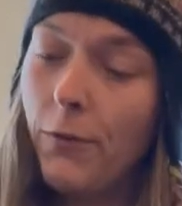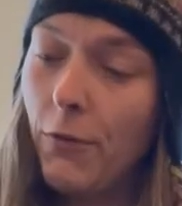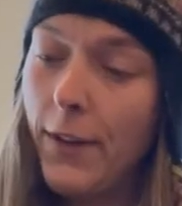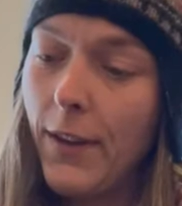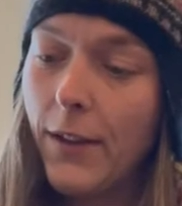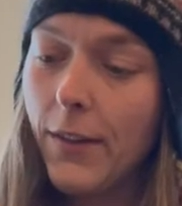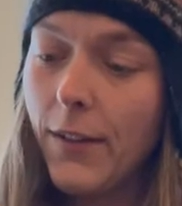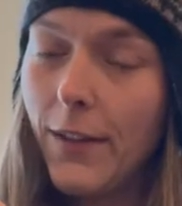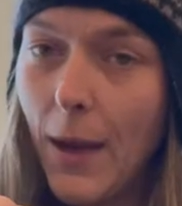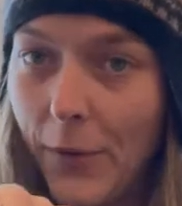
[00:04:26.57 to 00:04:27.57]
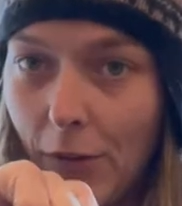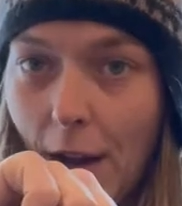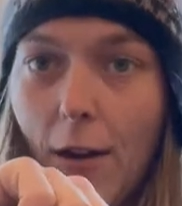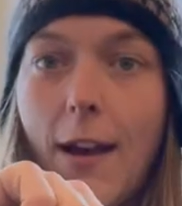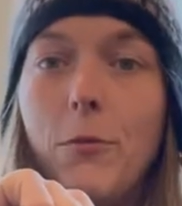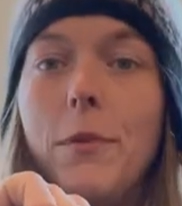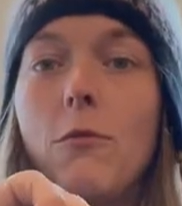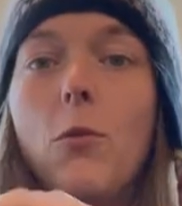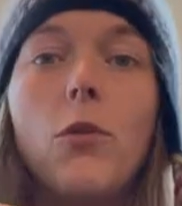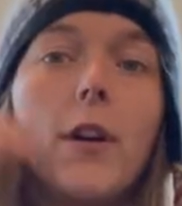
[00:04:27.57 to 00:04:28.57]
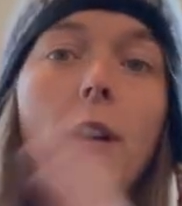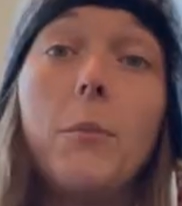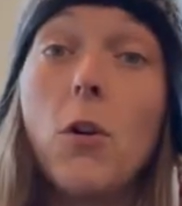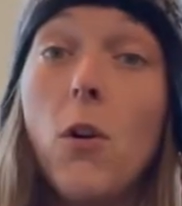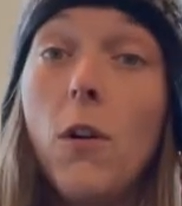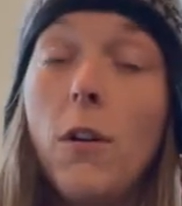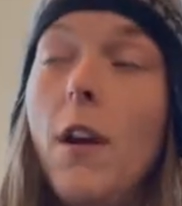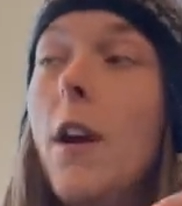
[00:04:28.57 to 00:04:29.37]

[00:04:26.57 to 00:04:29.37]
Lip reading: 3 seconds has elapsed and now I haven't been rewarded and I'm gone.